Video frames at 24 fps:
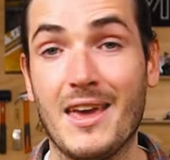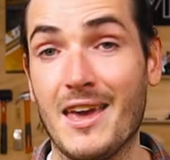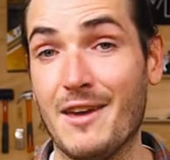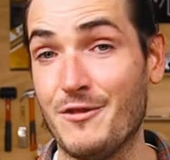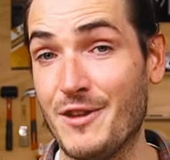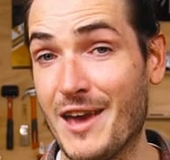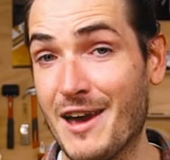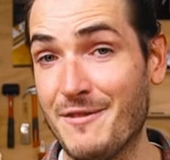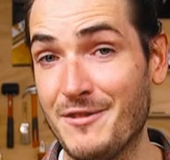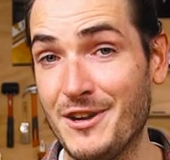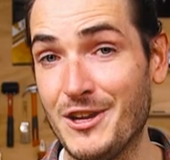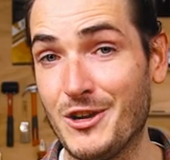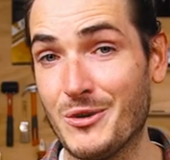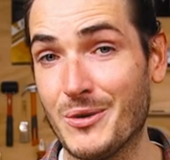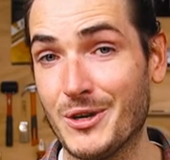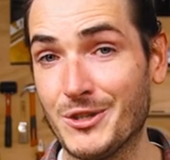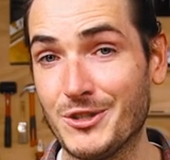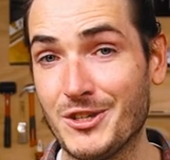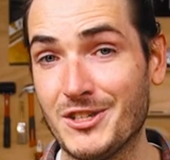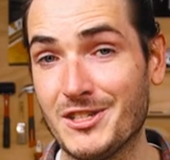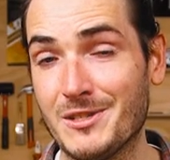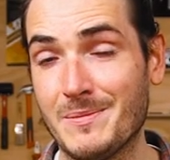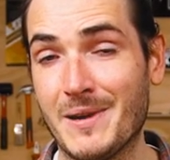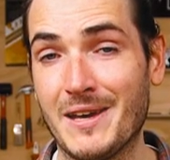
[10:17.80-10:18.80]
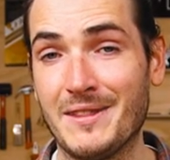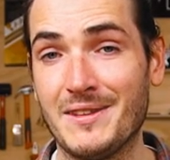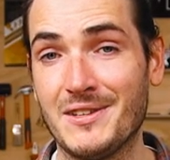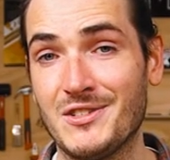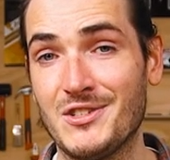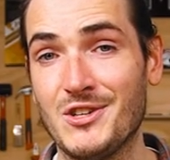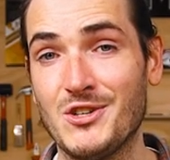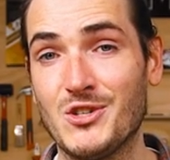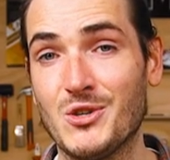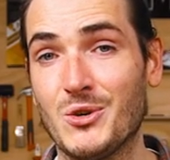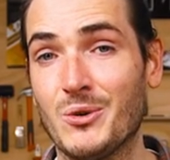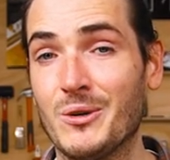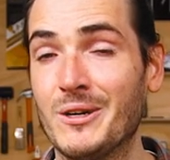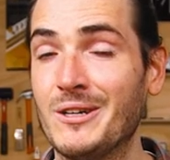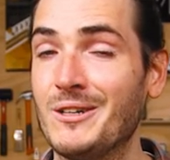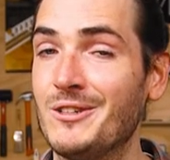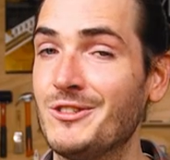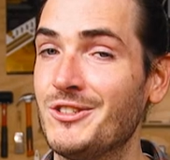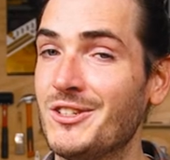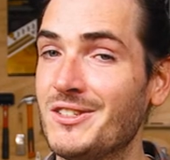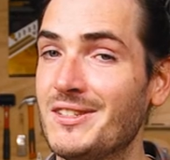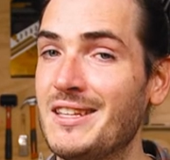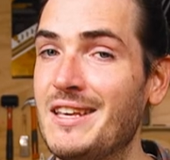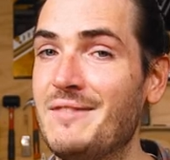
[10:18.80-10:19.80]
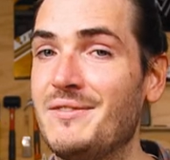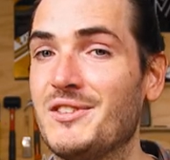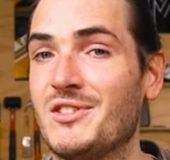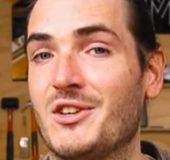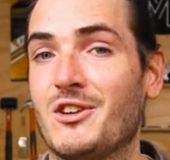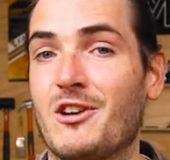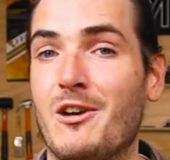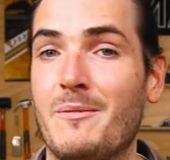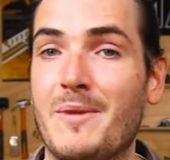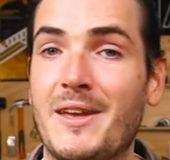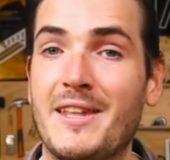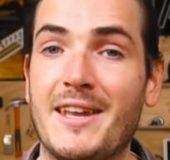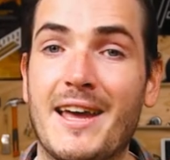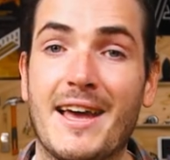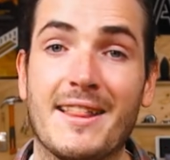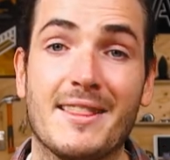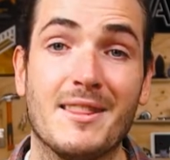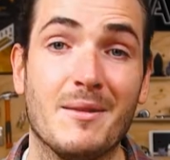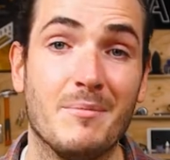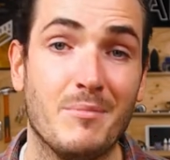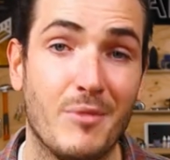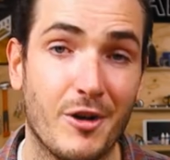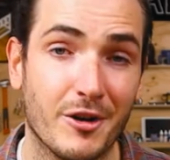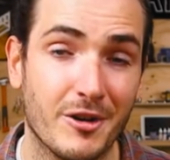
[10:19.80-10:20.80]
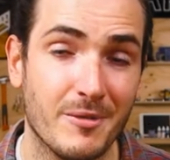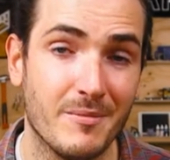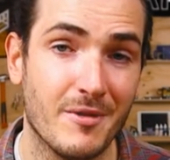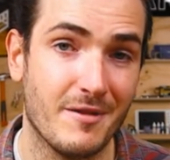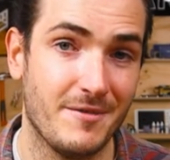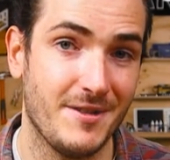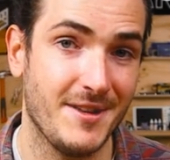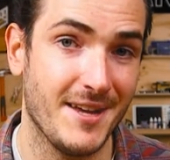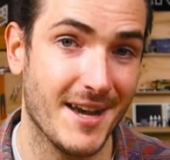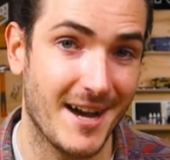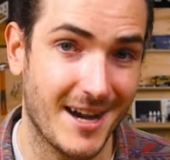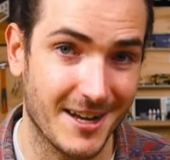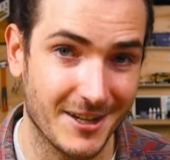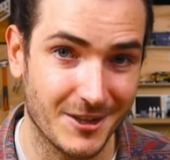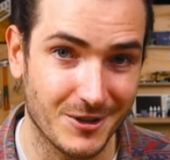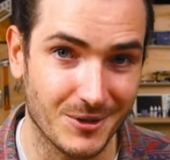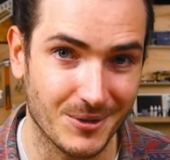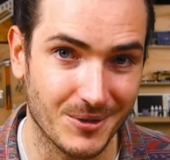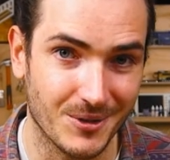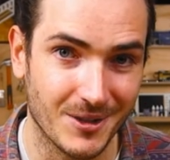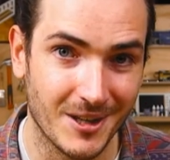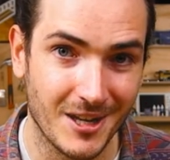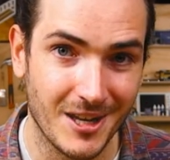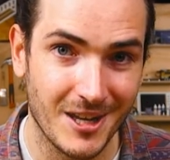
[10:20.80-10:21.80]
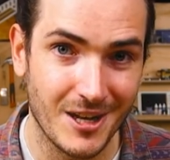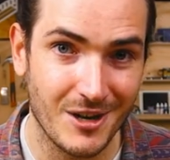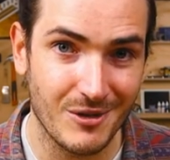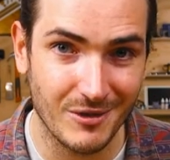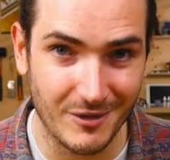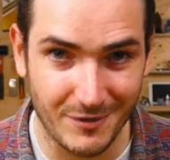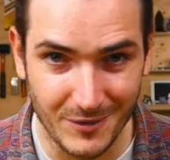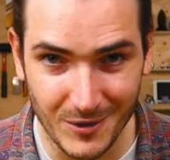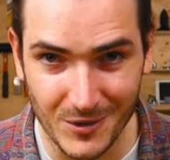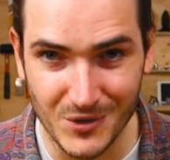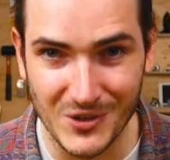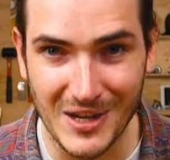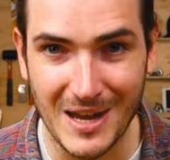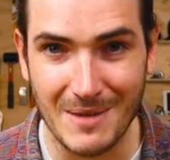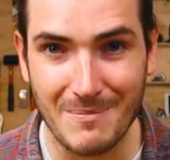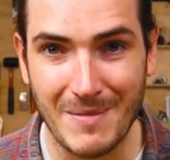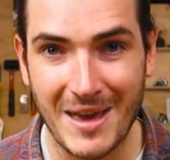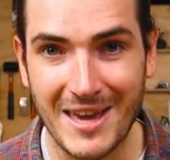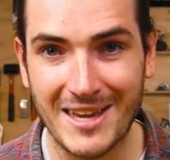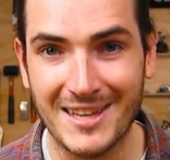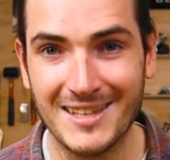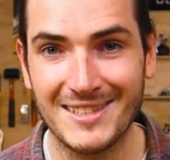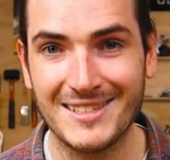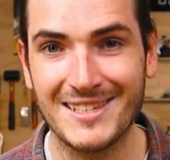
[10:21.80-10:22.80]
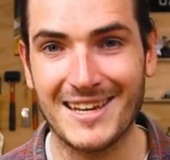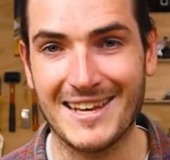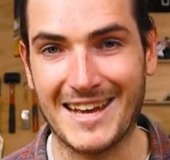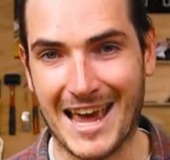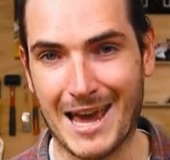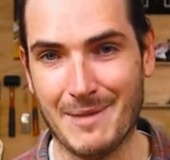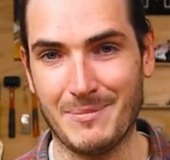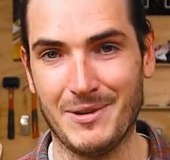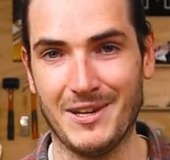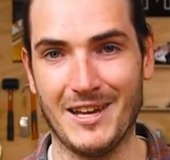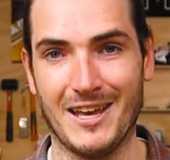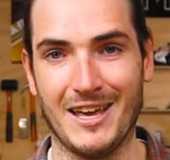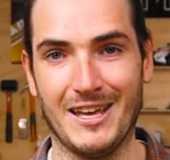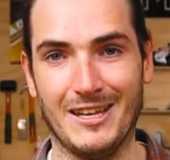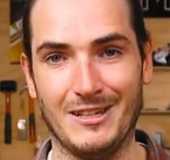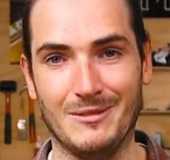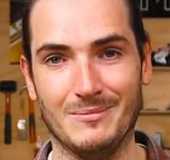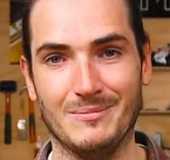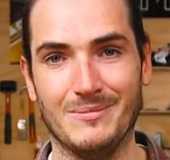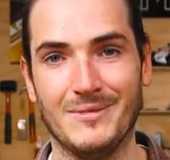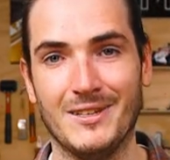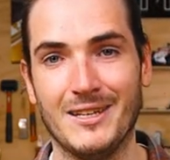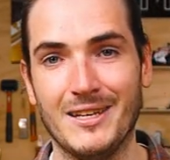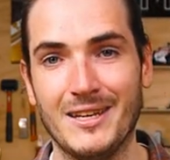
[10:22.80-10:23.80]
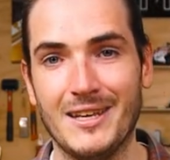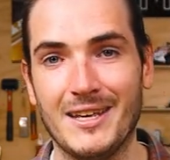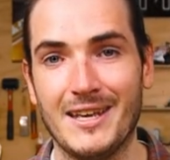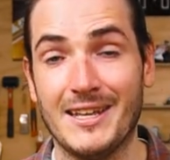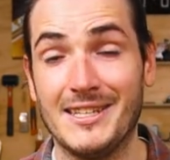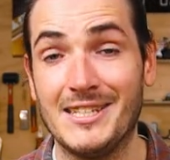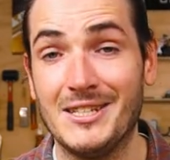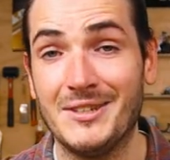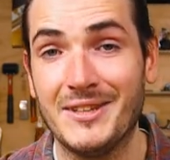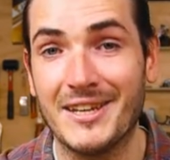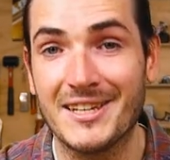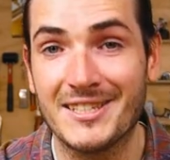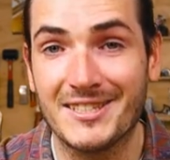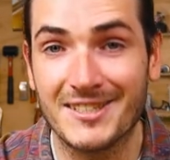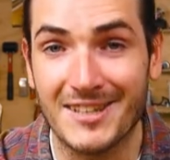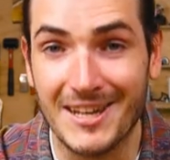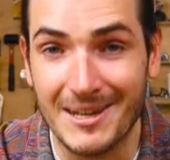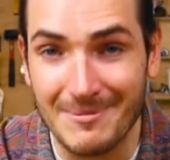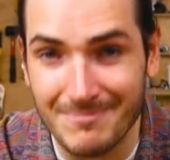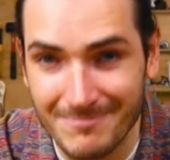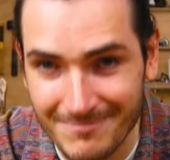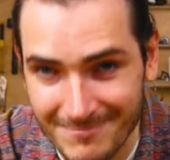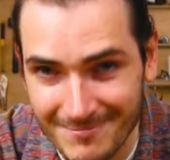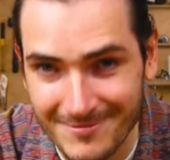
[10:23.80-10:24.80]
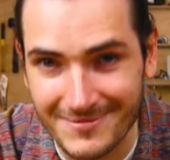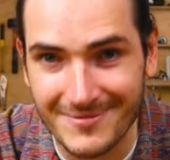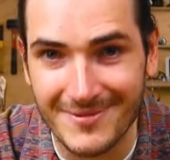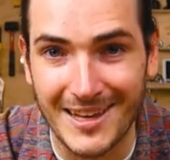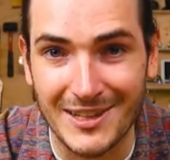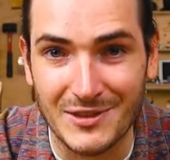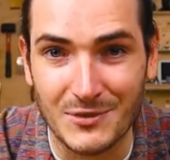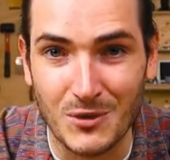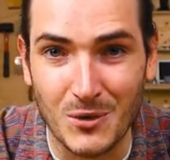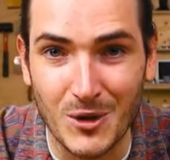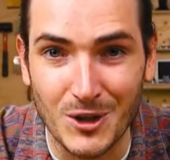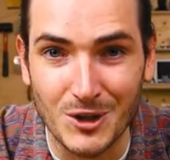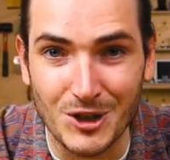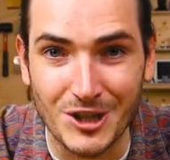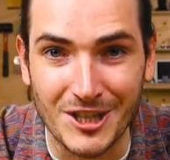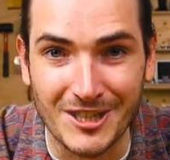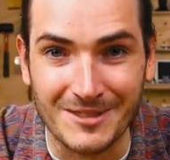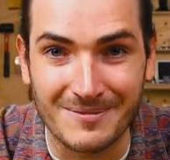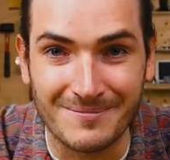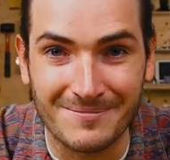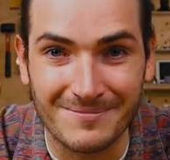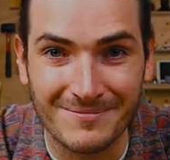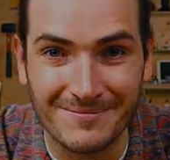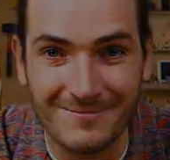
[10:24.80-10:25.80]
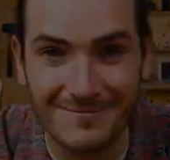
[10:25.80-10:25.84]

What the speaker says: If you have any questions about this tutorial, just leave us a comment at the bottom of the article. We're full-time makers and happy to help. Until next time, thanks for watching.